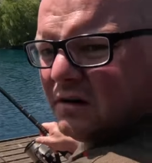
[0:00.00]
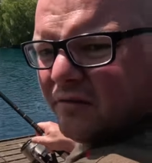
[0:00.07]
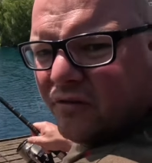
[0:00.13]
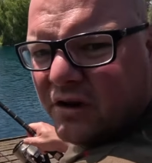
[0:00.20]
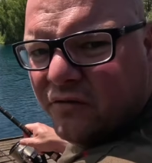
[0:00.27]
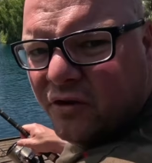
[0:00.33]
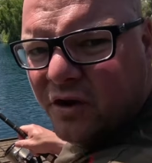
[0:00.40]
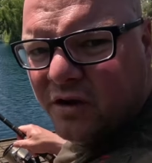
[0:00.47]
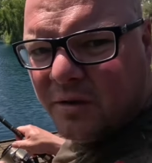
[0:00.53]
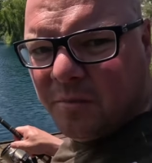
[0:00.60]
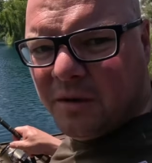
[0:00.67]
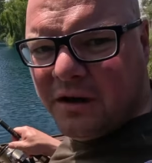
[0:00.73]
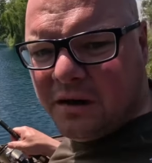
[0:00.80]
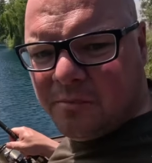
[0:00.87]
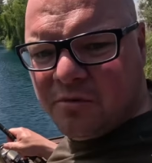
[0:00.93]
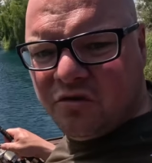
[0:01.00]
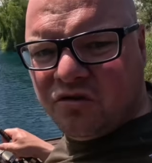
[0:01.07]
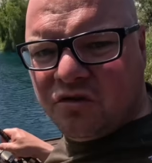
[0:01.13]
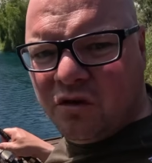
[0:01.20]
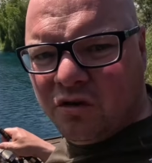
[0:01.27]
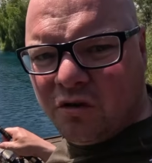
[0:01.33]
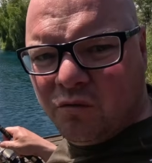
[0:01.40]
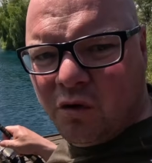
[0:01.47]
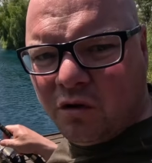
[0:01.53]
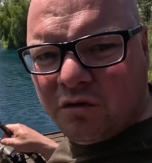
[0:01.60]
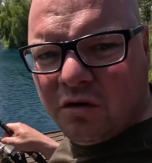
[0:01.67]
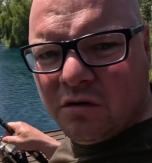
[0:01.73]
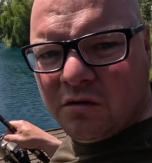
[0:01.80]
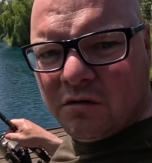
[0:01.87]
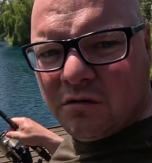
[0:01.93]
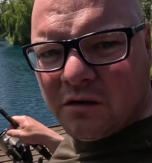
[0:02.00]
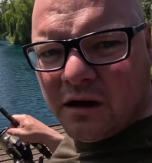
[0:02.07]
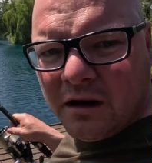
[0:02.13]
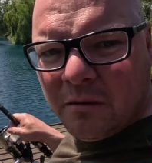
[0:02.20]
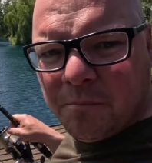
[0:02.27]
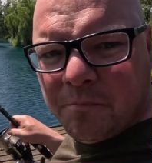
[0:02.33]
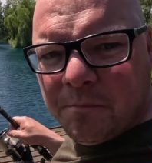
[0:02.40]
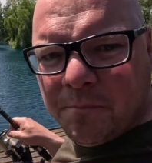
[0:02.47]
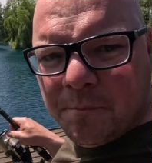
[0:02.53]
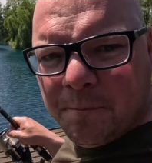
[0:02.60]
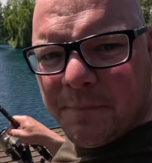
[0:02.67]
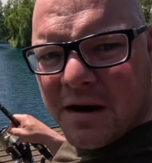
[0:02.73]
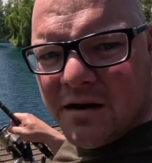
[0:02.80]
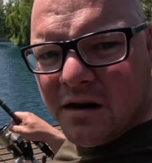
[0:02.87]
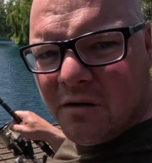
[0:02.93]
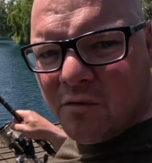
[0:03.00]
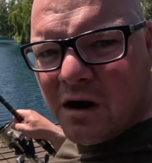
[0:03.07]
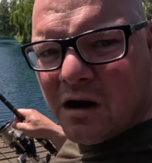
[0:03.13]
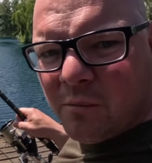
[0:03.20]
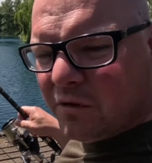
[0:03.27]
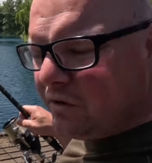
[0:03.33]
Never even heard a bleep, just saw the rod kind of bending round,